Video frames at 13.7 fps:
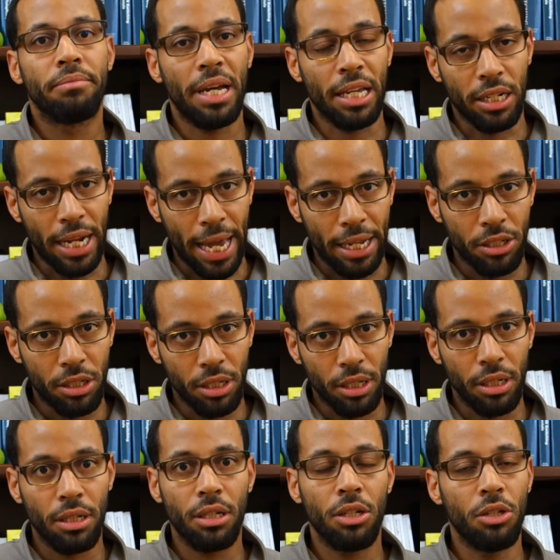
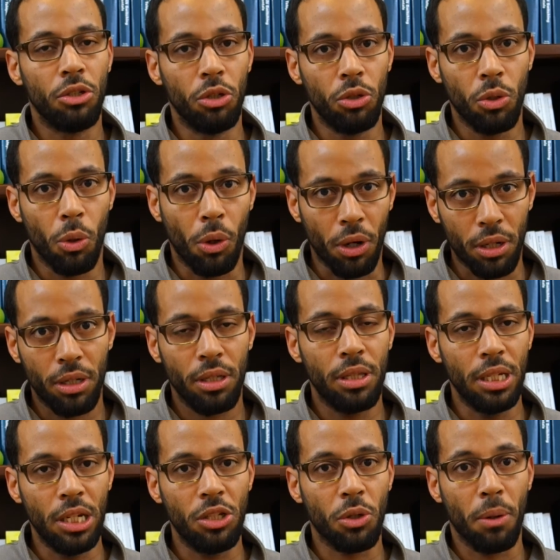Atlanta, New York,
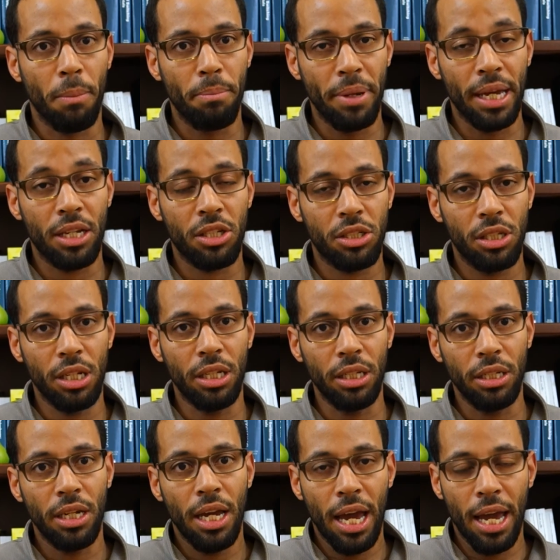these are big
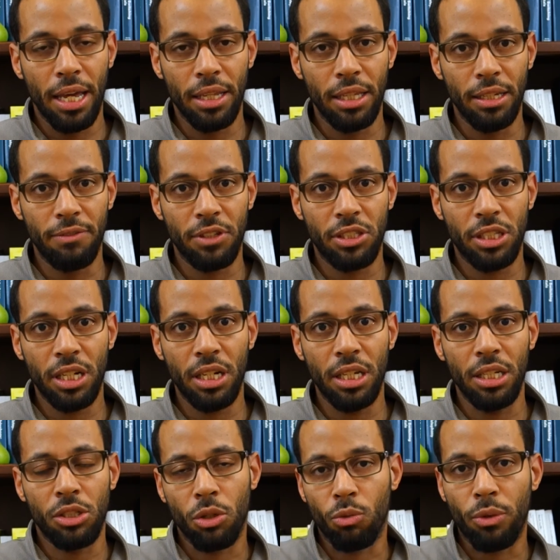city, and the
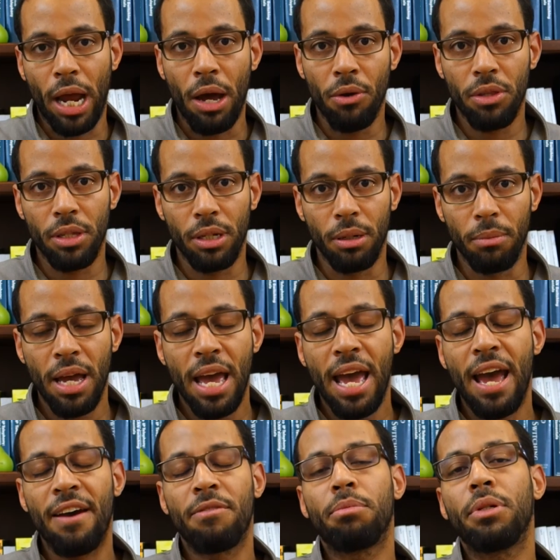vicinities around them
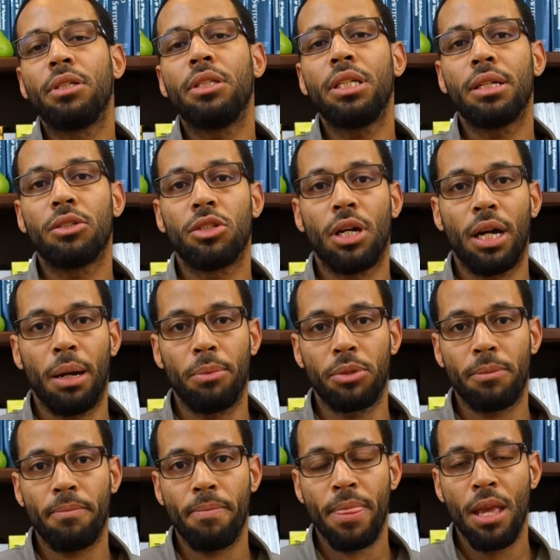have plenty of
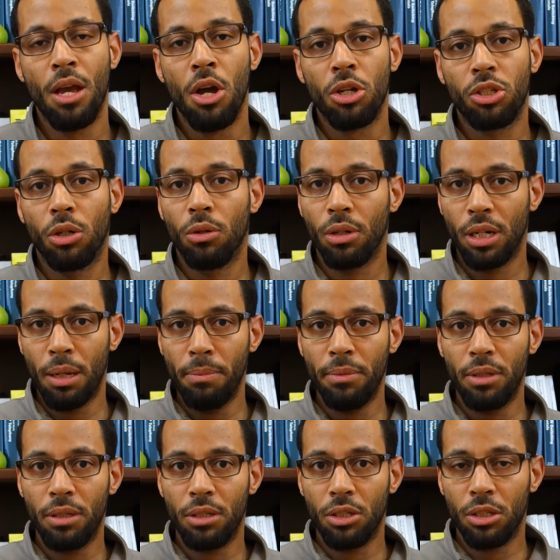jobs. So
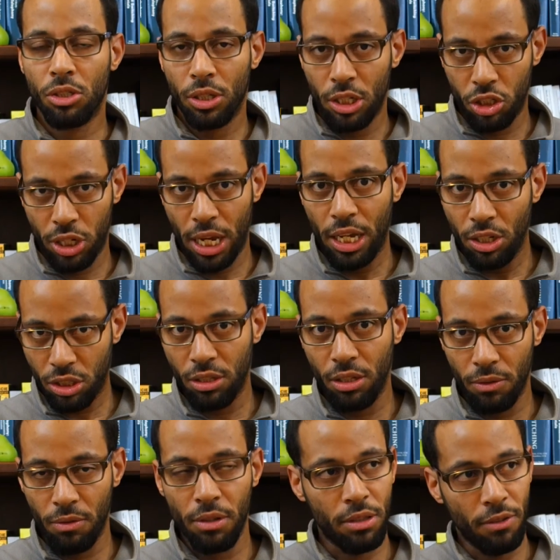let So let's change
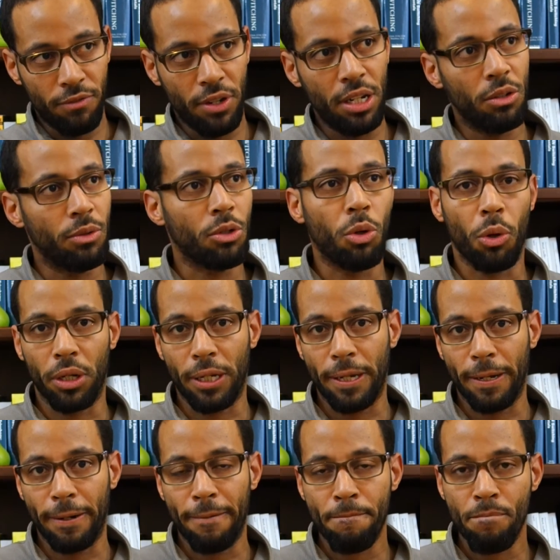the, the video recording
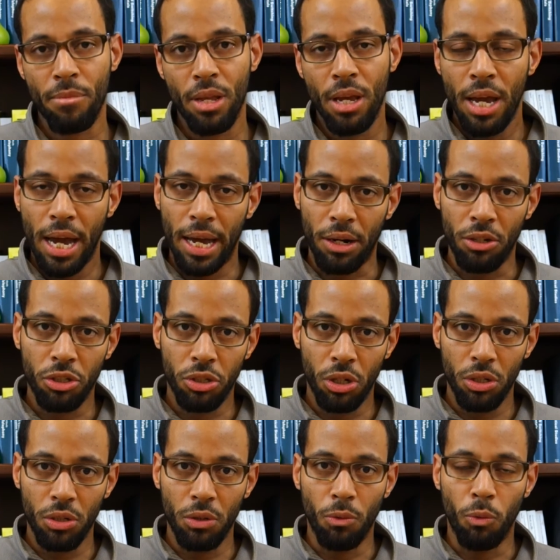here. And I'm gonna show
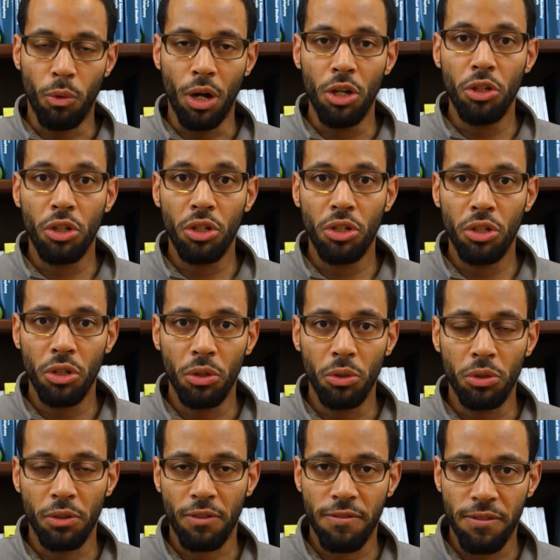you what you can do
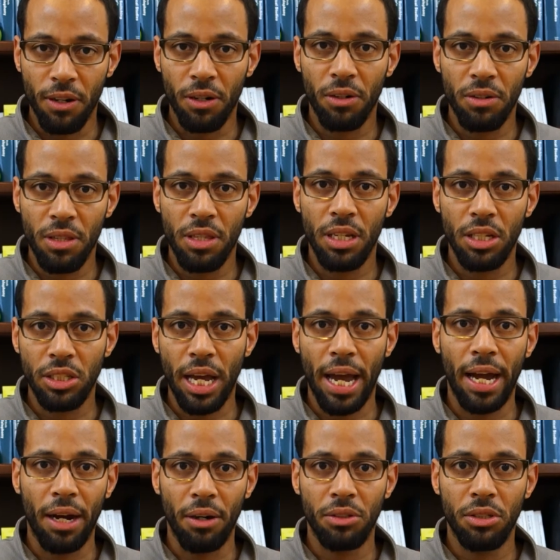to figure this
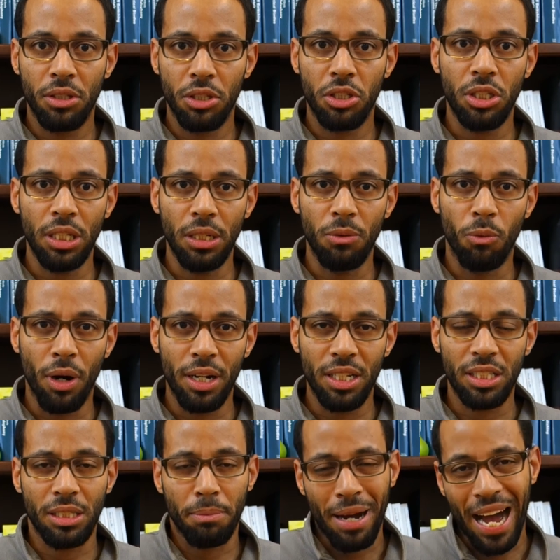out to see what
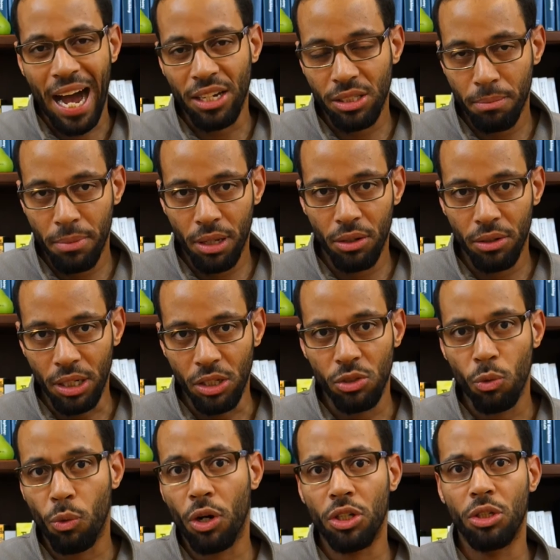is the possibilities
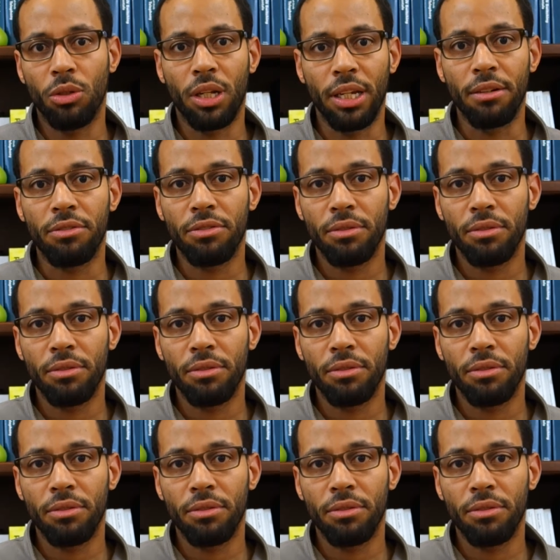where you live.